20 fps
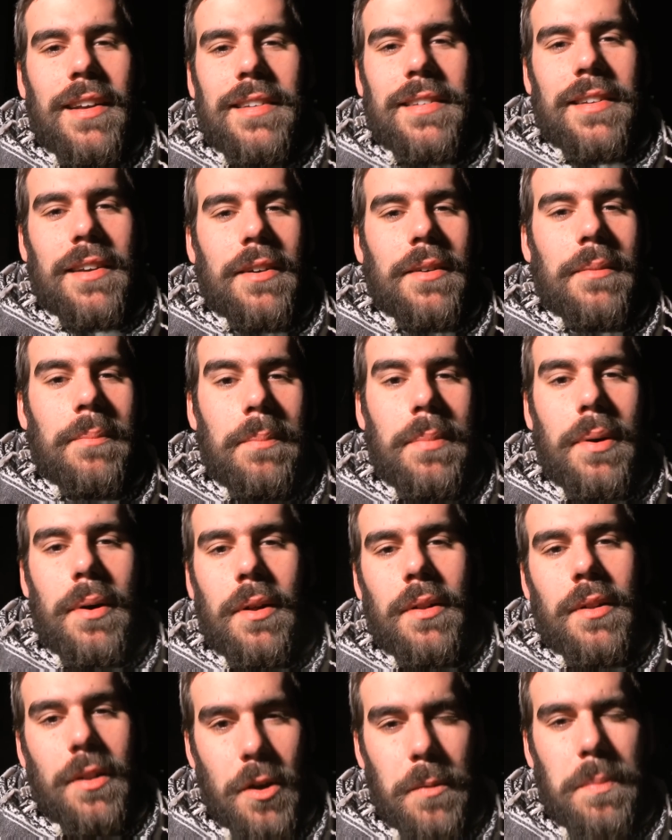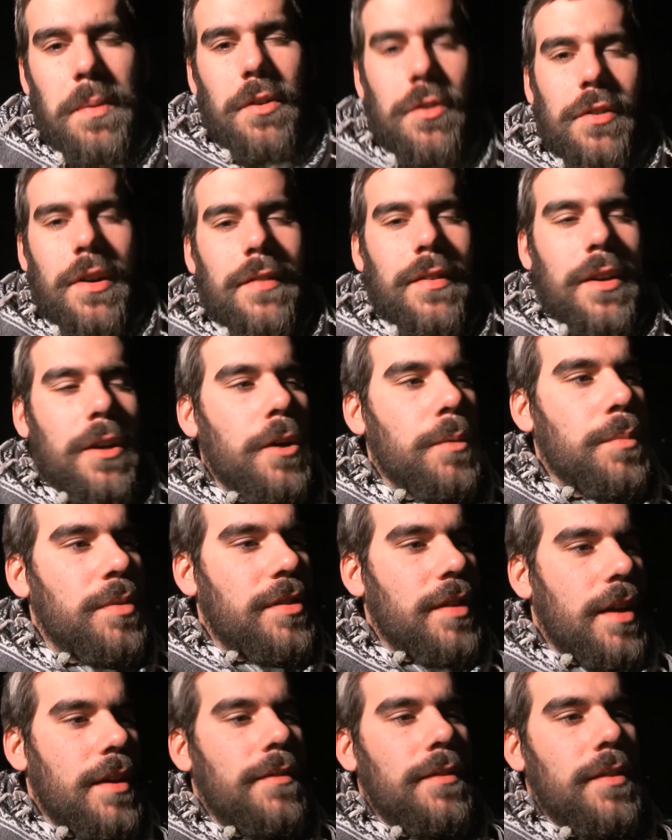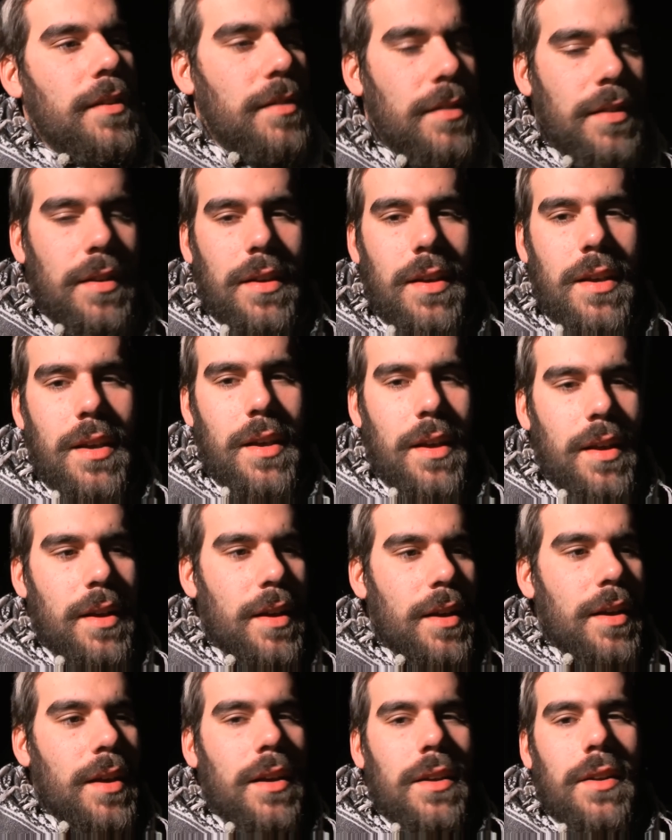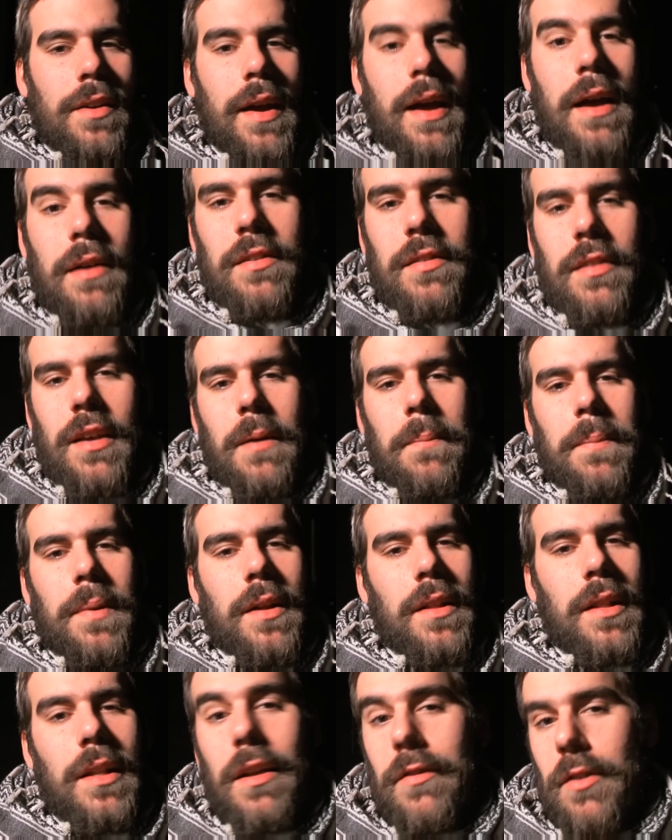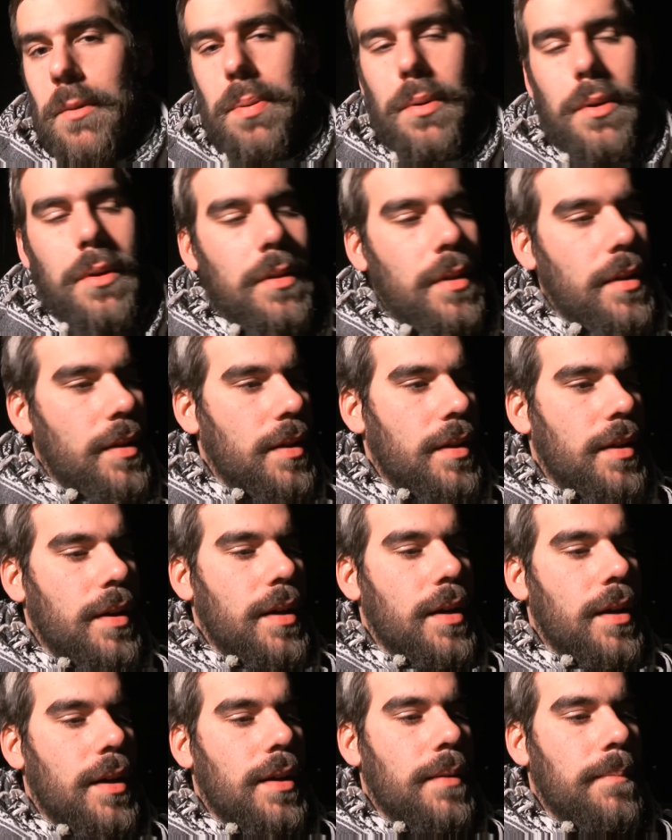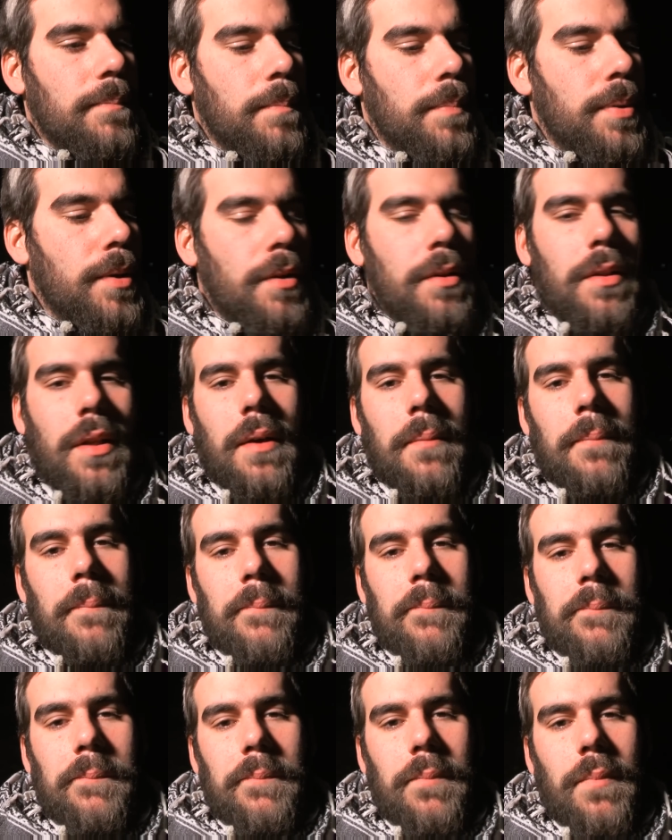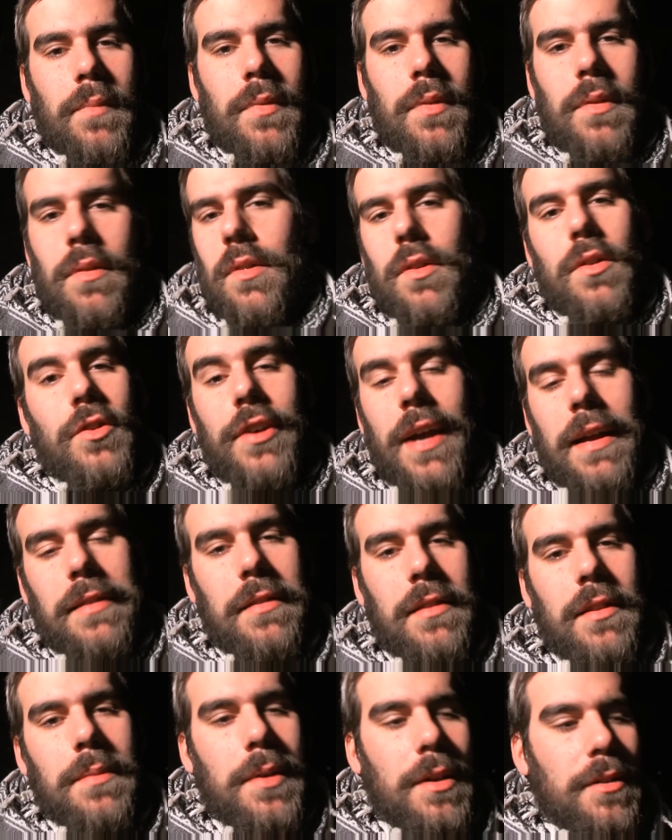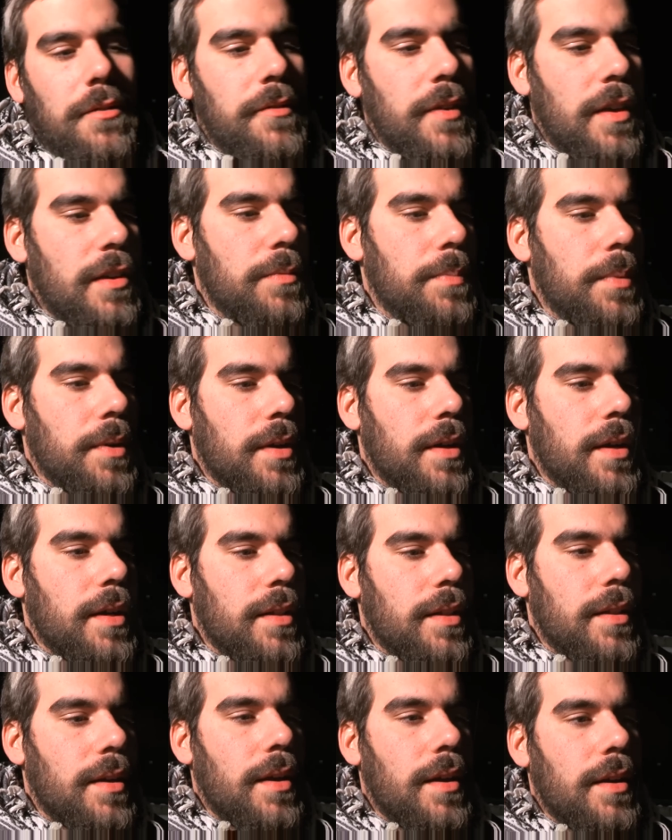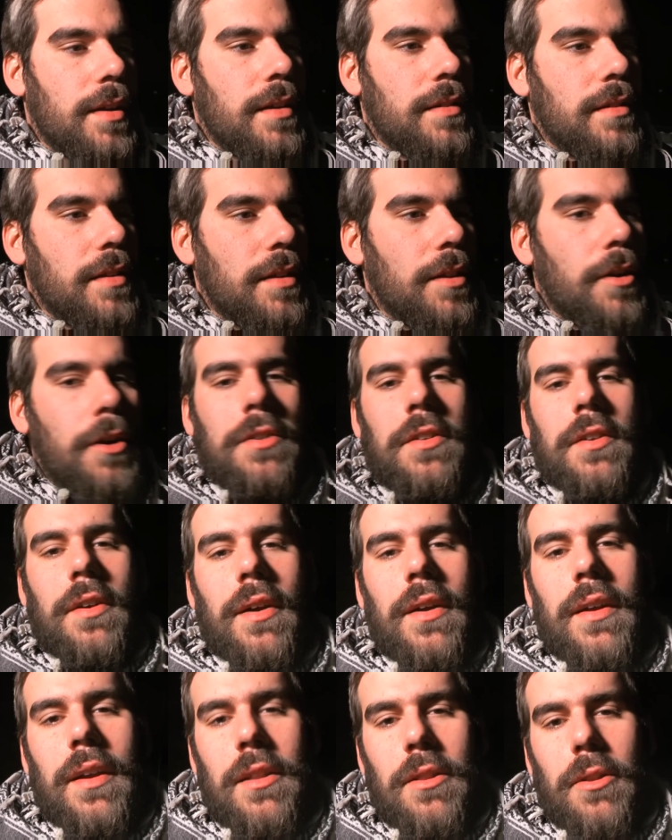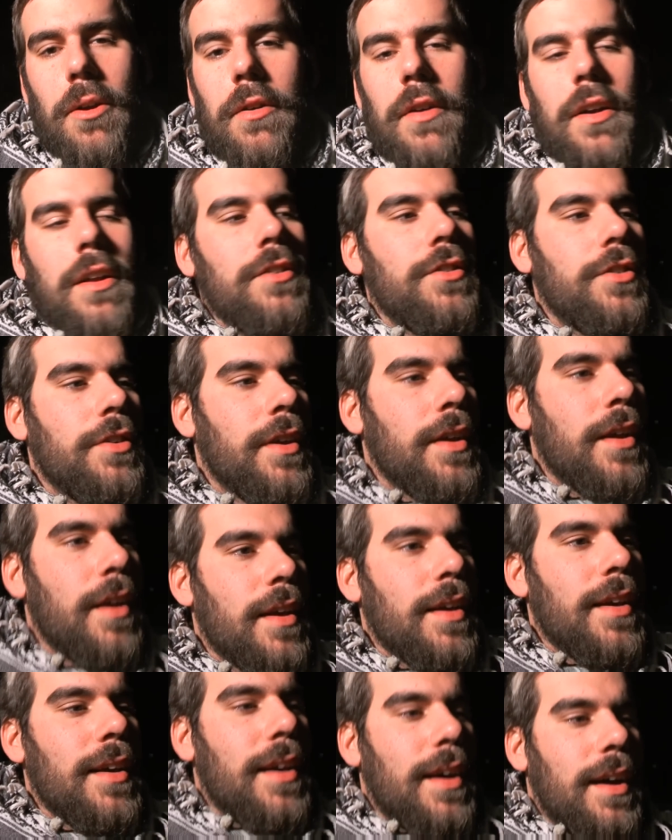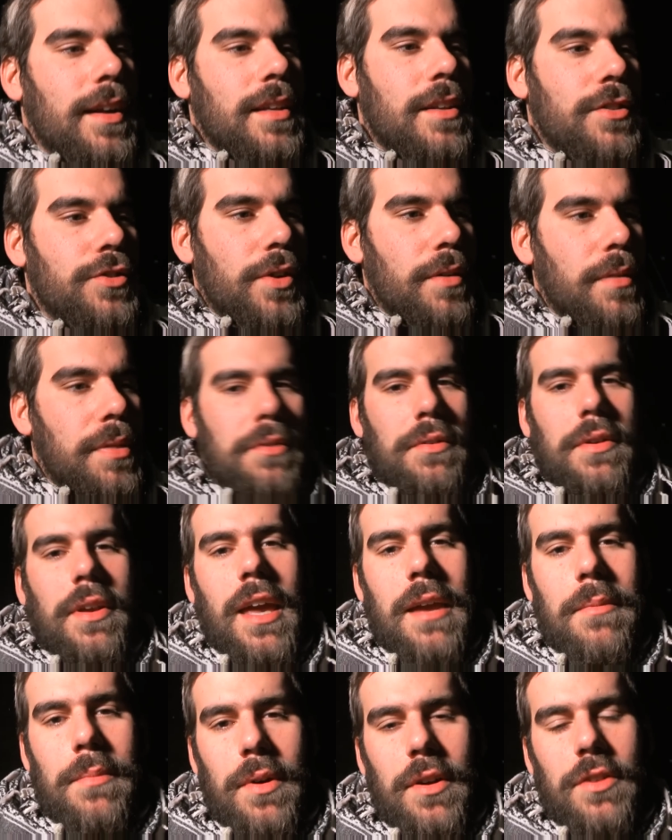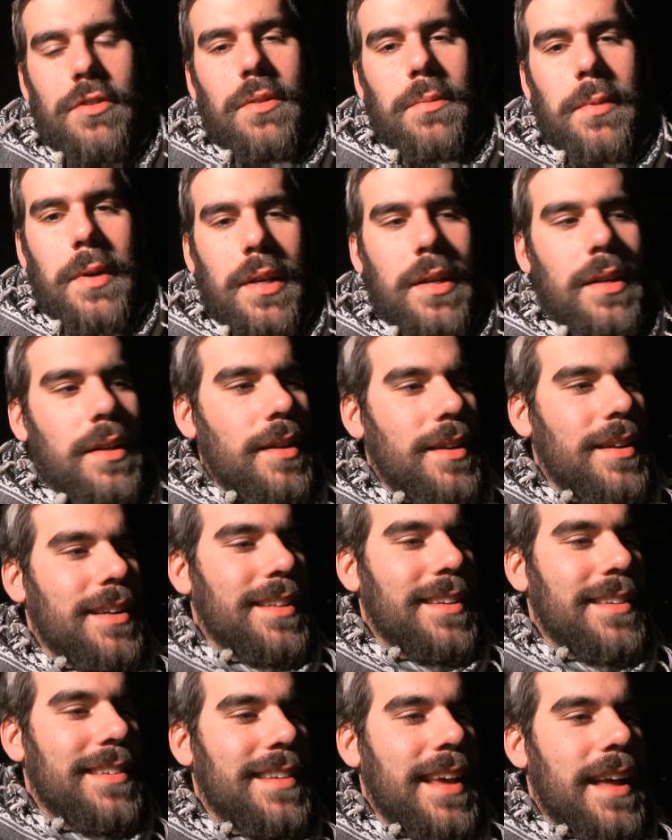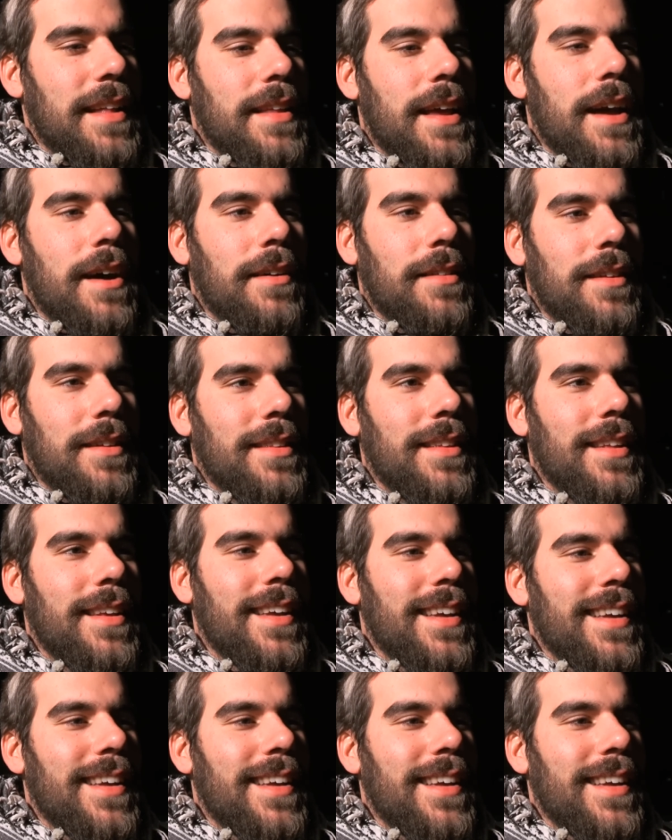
So, Paul, hope you're driving home safe to see your house up in Liverpool. Paul chatted to me on Facebook, and he's a doctor in Norwich, and he drove through Cambridge, and we kind of sat down and